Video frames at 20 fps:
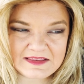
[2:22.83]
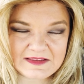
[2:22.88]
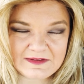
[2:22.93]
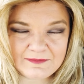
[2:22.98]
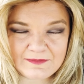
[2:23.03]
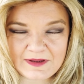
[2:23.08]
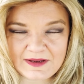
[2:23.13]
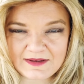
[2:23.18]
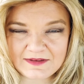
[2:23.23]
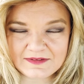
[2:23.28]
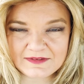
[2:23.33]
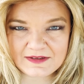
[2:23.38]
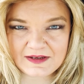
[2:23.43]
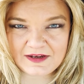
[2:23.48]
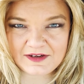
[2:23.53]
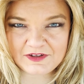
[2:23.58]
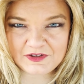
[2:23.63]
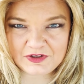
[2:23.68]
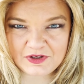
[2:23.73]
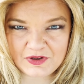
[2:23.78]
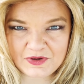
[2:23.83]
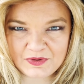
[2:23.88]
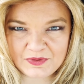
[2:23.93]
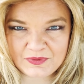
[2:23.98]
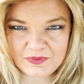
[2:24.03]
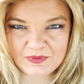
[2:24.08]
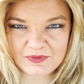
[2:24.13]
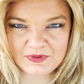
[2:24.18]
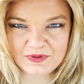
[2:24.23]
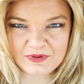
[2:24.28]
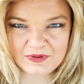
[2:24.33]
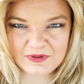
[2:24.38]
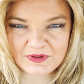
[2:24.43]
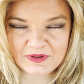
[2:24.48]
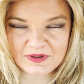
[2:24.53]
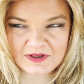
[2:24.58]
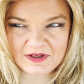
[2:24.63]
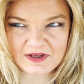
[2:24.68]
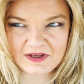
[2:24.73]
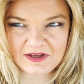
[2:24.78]
The last I know,
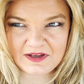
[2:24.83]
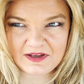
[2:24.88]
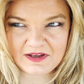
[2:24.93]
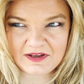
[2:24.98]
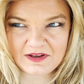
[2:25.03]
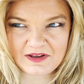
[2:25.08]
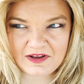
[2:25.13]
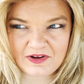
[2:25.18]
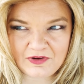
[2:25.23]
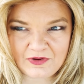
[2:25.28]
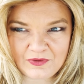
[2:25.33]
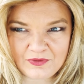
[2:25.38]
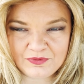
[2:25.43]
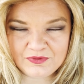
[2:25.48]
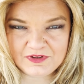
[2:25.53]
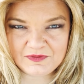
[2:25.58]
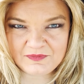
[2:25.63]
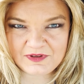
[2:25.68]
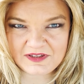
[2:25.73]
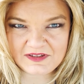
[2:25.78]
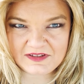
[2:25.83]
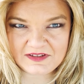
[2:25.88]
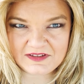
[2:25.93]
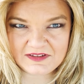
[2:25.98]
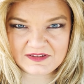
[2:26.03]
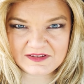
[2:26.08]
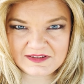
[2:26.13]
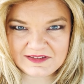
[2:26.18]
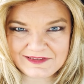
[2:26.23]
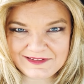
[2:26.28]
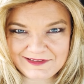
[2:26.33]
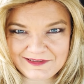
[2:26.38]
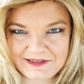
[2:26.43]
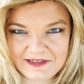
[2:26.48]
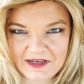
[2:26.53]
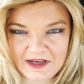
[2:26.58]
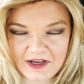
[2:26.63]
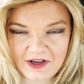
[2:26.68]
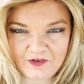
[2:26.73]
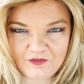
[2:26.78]
Old Dominion did
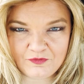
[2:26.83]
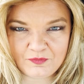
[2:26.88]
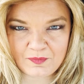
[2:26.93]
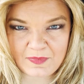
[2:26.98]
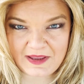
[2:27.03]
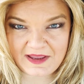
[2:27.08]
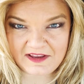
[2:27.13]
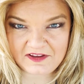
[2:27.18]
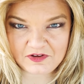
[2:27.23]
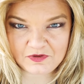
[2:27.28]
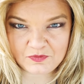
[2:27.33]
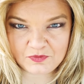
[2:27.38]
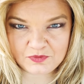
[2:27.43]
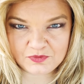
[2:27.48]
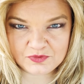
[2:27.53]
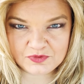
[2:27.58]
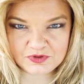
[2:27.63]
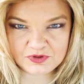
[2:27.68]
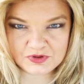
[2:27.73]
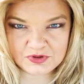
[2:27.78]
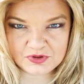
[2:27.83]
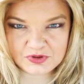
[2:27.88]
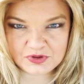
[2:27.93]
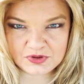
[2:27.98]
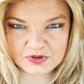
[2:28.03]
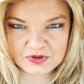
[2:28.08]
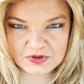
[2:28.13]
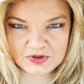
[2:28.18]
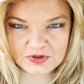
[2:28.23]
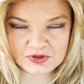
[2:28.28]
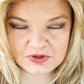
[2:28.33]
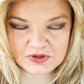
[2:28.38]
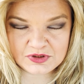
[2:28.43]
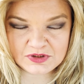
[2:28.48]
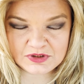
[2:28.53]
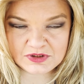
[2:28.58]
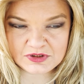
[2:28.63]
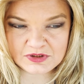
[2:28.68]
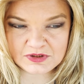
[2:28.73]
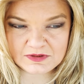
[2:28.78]
have manuals.
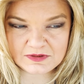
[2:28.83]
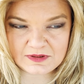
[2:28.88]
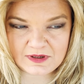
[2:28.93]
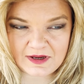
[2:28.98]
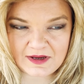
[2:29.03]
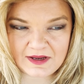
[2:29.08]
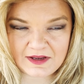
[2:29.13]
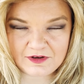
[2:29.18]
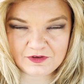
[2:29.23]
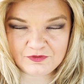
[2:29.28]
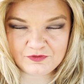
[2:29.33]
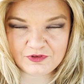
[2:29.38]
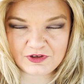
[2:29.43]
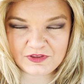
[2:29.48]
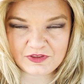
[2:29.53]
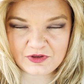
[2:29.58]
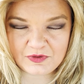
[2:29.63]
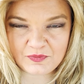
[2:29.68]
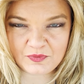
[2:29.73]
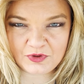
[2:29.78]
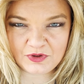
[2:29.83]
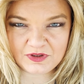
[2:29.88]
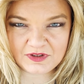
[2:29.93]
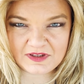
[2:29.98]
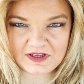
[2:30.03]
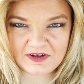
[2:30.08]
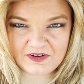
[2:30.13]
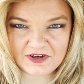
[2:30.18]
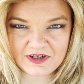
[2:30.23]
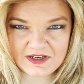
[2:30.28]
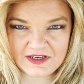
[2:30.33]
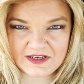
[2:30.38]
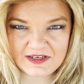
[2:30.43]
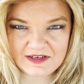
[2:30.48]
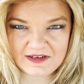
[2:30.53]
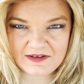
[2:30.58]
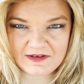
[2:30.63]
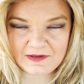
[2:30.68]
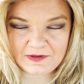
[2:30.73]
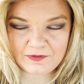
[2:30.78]
I had a friend that worked there and,
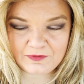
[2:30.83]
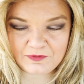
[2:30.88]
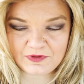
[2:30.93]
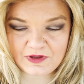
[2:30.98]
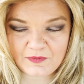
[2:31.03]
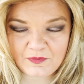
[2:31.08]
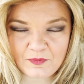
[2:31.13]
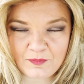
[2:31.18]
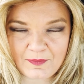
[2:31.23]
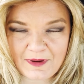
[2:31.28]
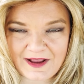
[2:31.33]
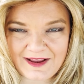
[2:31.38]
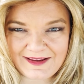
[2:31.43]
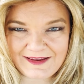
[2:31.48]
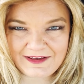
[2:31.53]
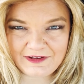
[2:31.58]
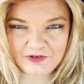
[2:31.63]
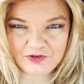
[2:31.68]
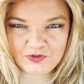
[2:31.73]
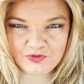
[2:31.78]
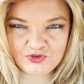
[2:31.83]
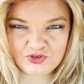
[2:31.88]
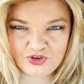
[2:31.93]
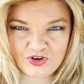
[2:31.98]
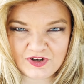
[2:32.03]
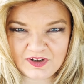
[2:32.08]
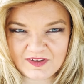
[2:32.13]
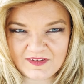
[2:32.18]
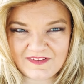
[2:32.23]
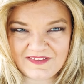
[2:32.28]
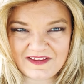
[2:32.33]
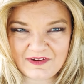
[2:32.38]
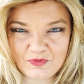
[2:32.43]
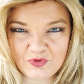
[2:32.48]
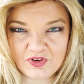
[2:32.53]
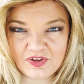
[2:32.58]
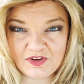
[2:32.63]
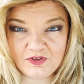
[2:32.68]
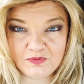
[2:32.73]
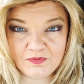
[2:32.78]
you know, they were buying new trucks and they were
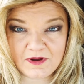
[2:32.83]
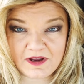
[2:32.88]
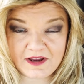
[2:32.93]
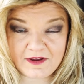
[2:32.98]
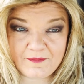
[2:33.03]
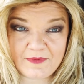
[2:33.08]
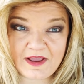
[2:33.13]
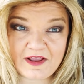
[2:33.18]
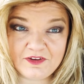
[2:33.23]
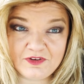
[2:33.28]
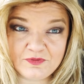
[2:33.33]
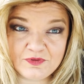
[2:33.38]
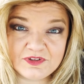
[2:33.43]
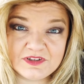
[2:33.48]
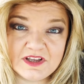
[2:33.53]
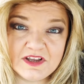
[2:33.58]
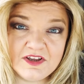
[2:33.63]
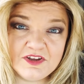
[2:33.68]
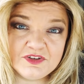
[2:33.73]
still buying manuals.